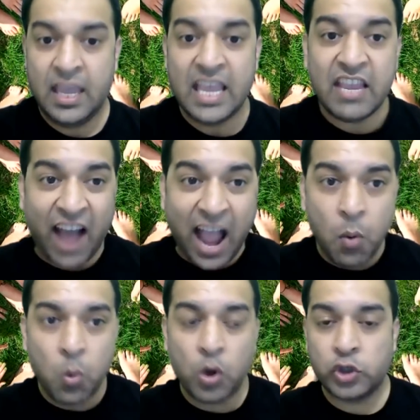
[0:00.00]
if I
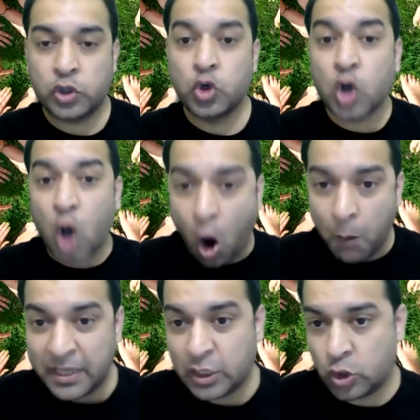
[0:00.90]
was to
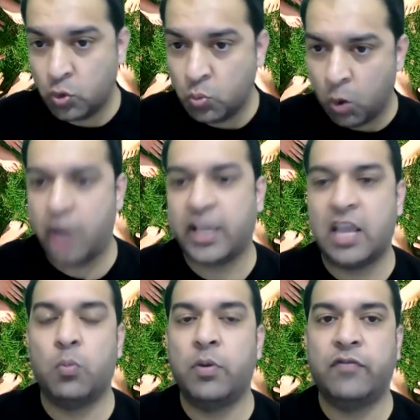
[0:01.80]
commit to
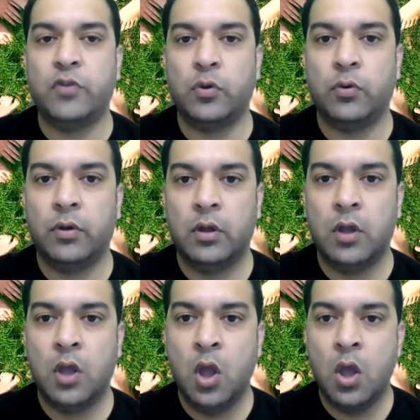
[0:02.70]
working with you,
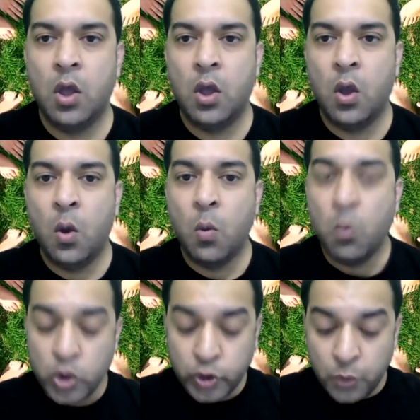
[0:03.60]

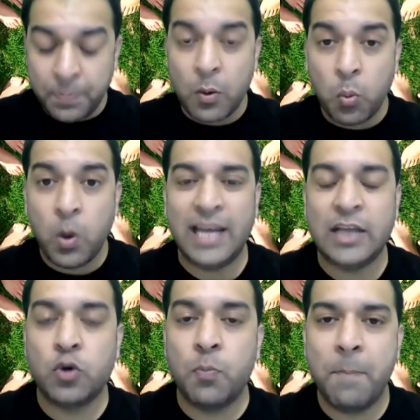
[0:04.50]
would you be
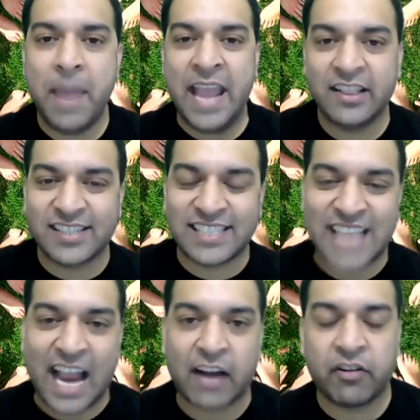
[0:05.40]
willing to make the
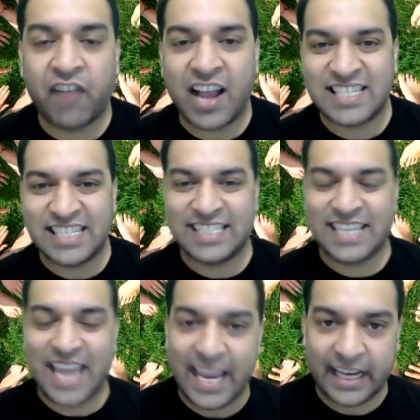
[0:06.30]
sacrifice it
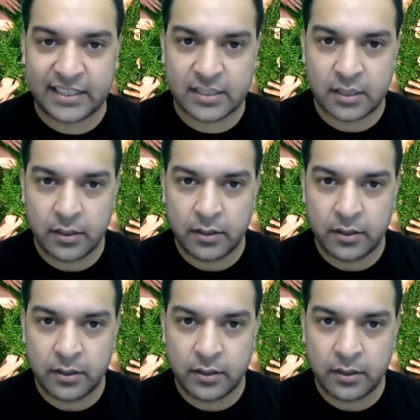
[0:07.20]
takes